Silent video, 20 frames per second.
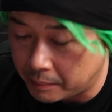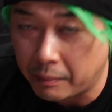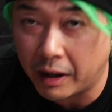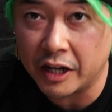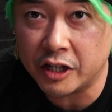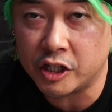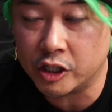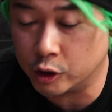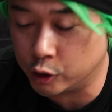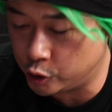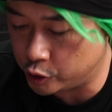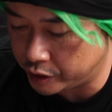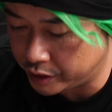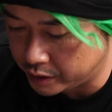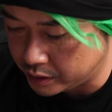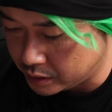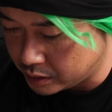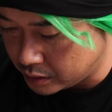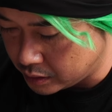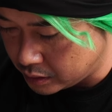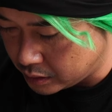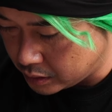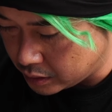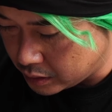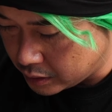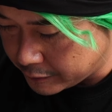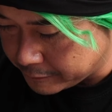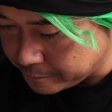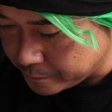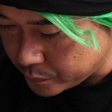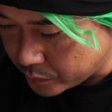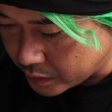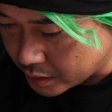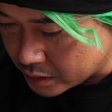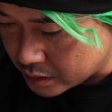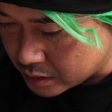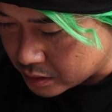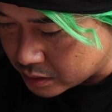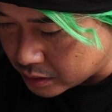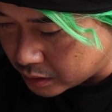my children.
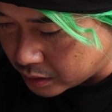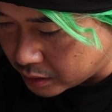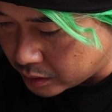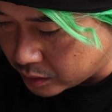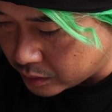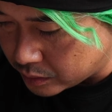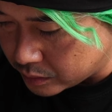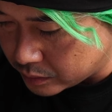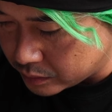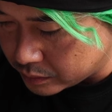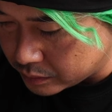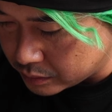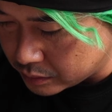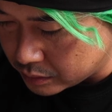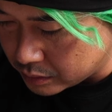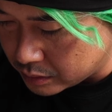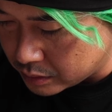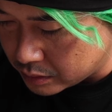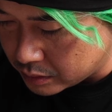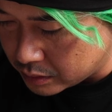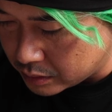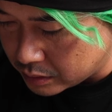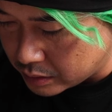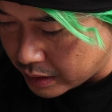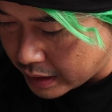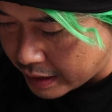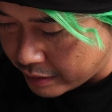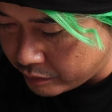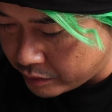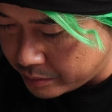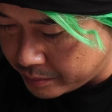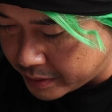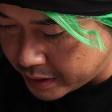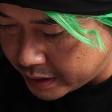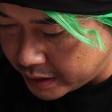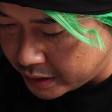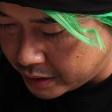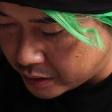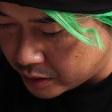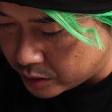So
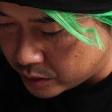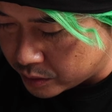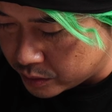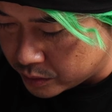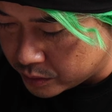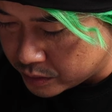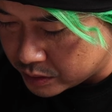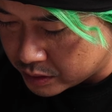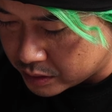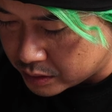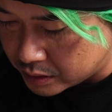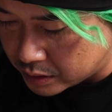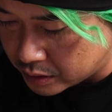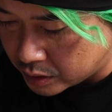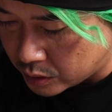everybody knows the